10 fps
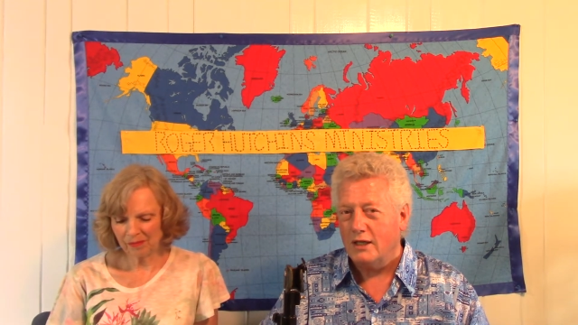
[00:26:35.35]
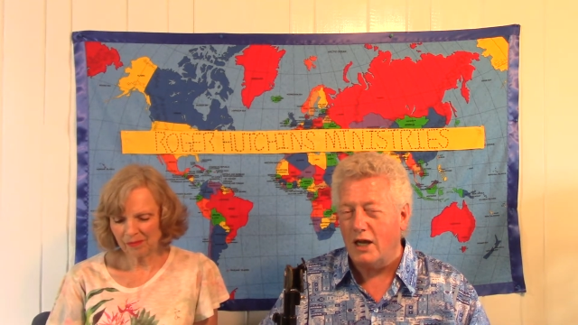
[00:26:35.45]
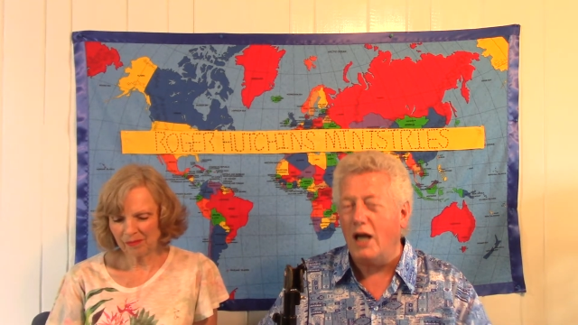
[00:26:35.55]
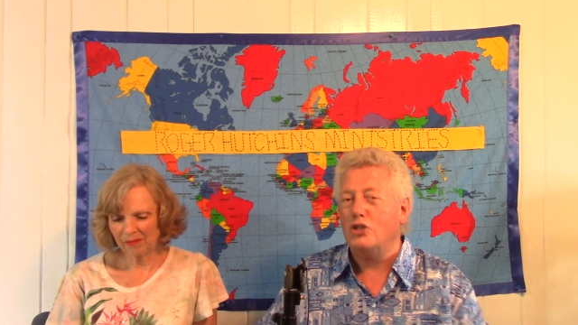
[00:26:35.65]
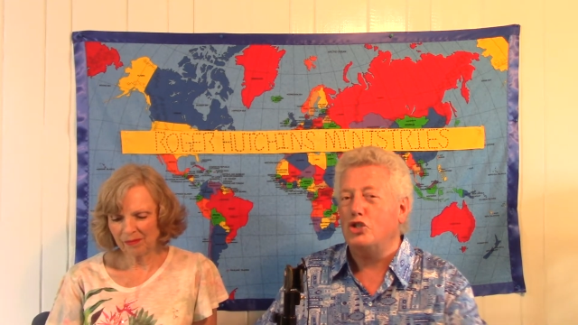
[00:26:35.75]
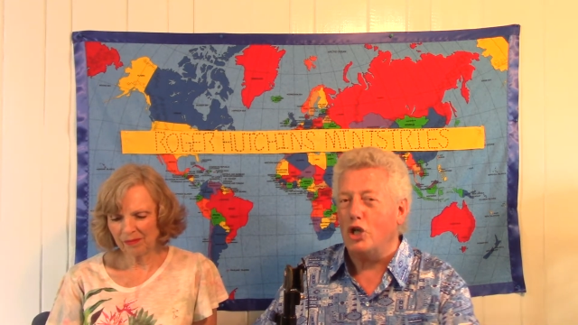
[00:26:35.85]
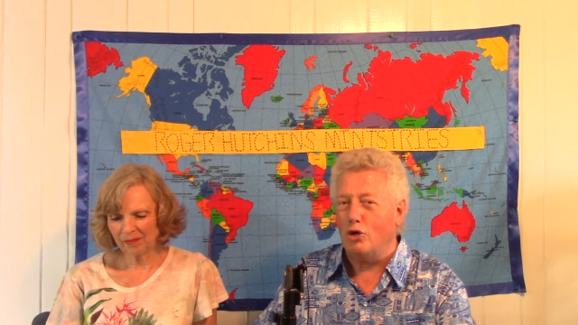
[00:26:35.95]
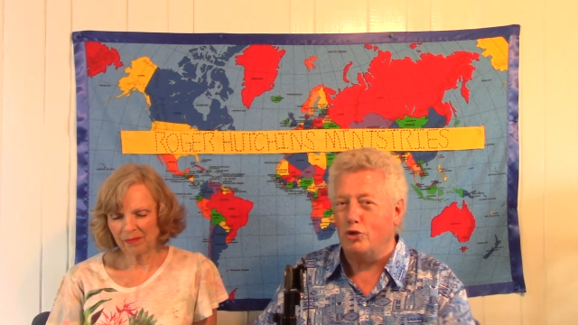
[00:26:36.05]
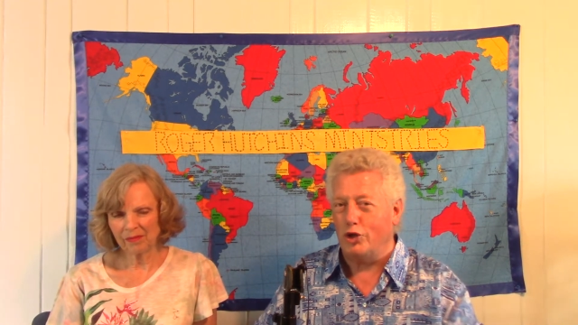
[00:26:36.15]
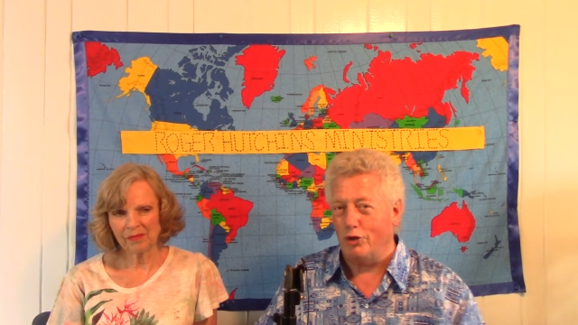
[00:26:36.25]
Speaker 1: God
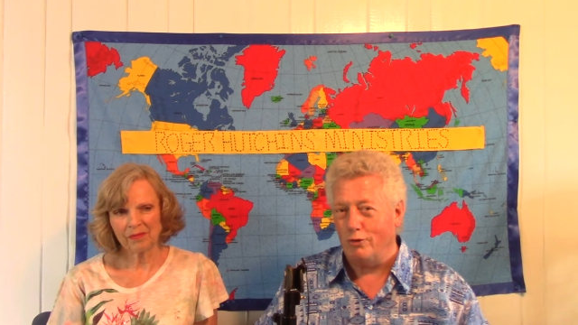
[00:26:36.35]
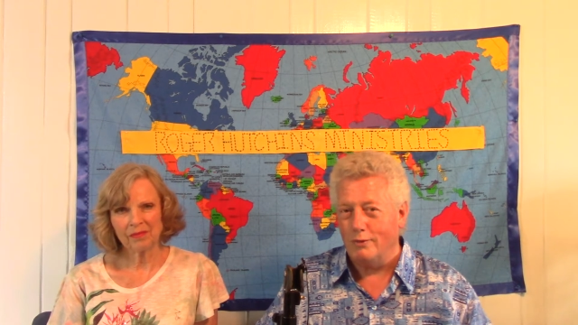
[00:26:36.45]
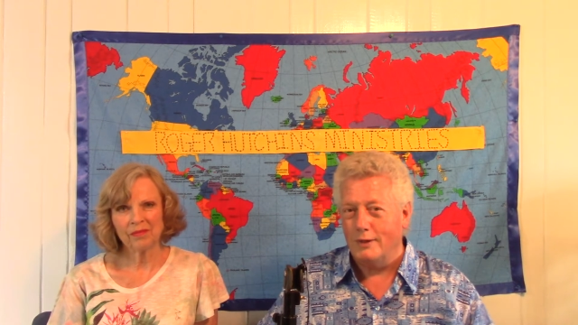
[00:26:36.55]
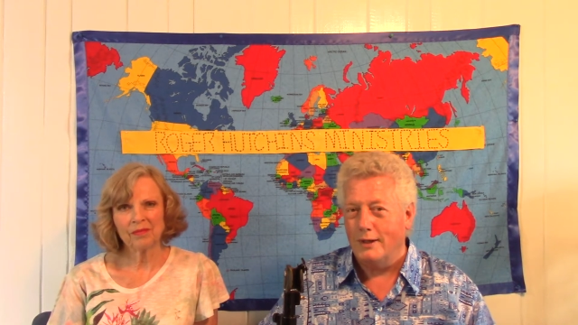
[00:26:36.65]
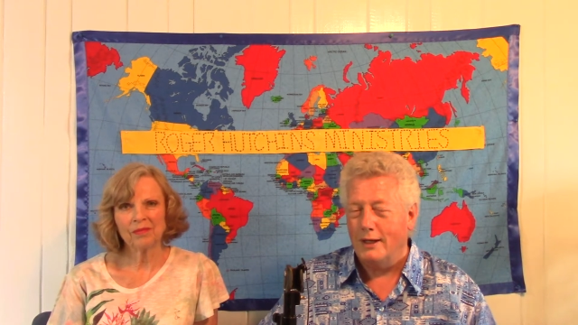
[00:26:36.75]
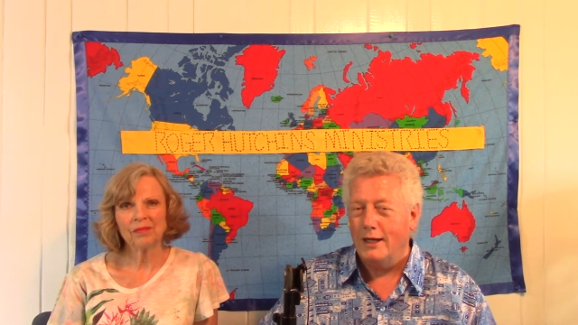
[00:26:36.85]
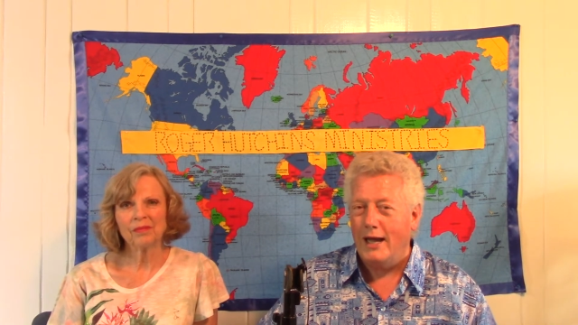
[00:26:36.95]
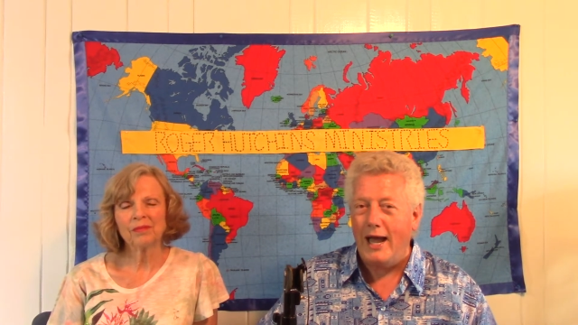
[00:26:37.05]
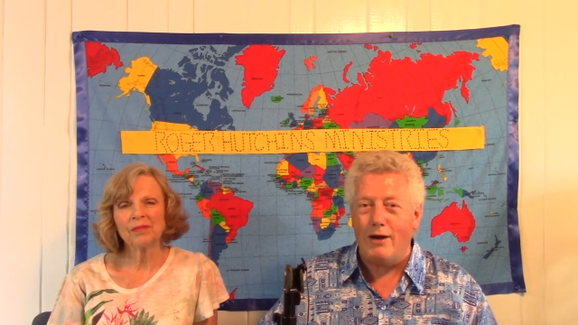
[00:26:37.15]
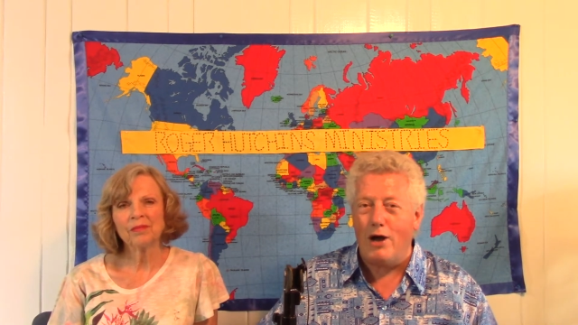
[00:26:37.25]
chose you.
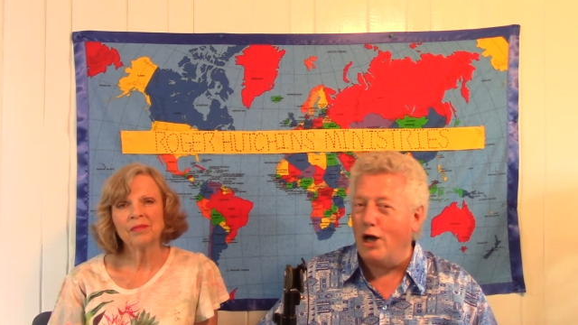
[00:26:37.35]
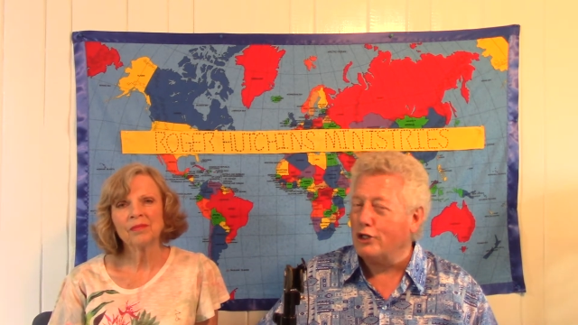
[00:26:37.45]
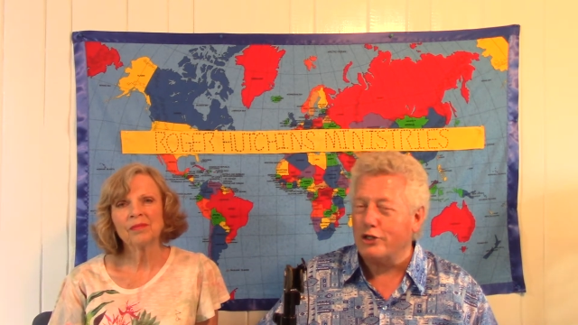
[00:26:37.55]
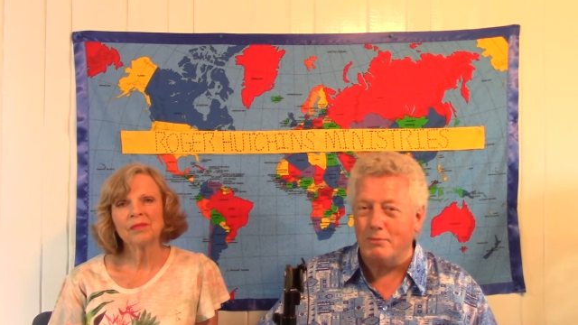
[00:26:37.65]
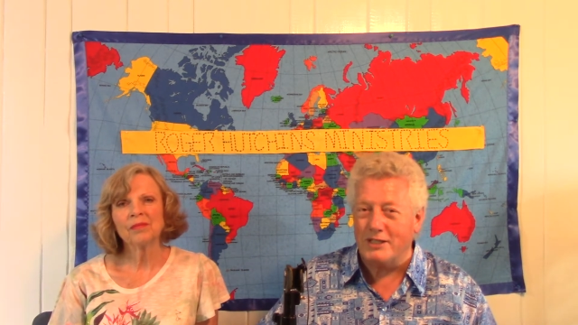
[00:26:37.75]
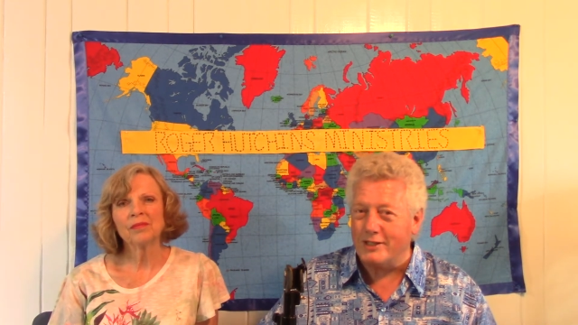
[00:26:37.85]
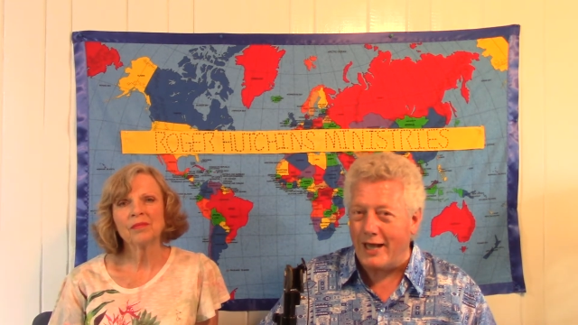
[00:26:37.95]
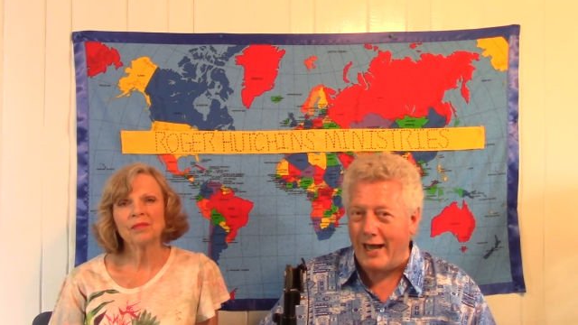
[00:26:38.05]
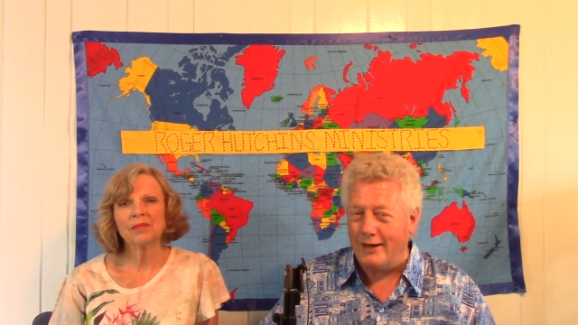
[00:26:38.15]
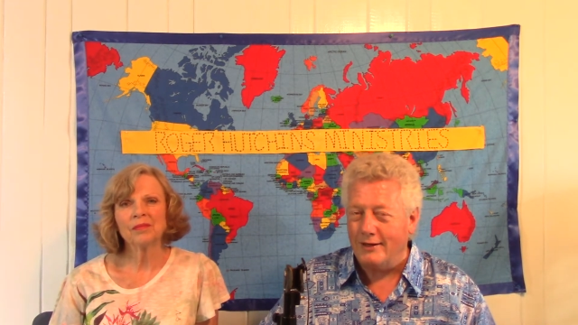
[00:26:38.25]
How awesome is
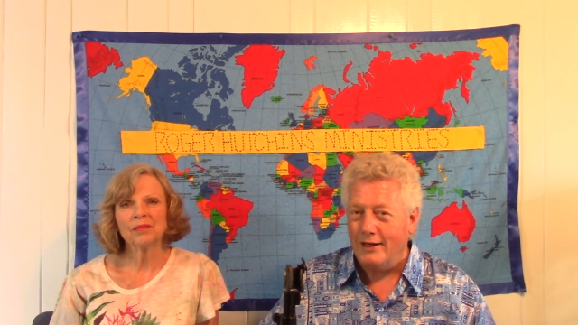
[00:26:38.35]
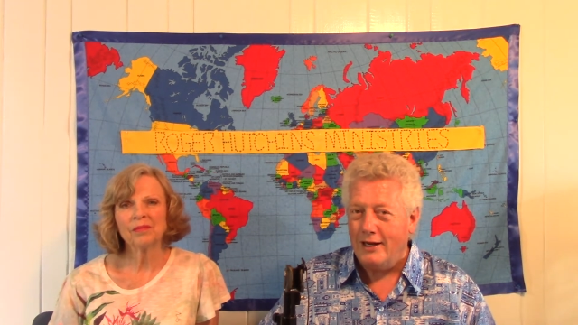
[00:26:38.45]
that?